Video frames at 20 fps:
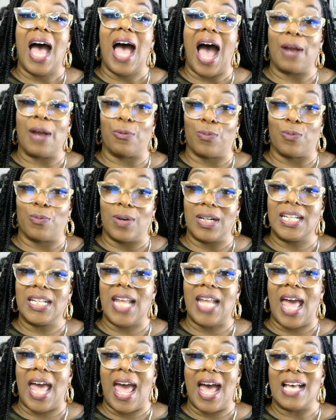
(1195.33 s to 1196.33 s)
I run
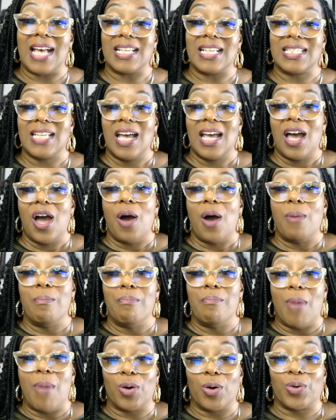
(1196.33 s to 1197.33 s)
it as
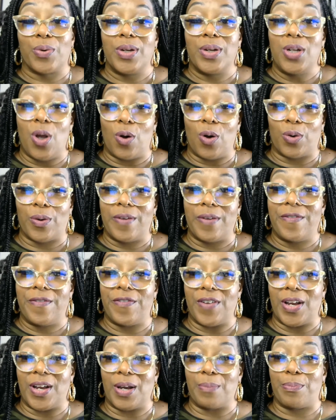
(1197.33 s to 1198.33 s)
Motary Notary
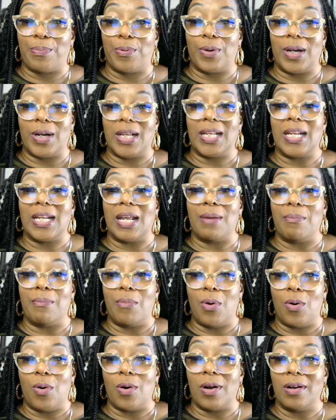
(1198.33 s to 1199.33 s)
Fingerprinting, and
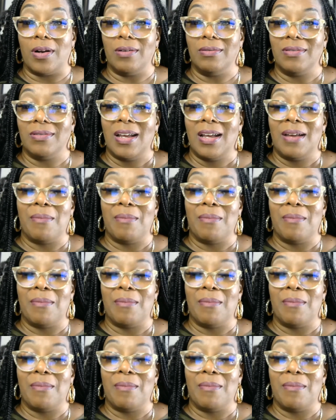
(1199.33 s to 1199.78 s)
more.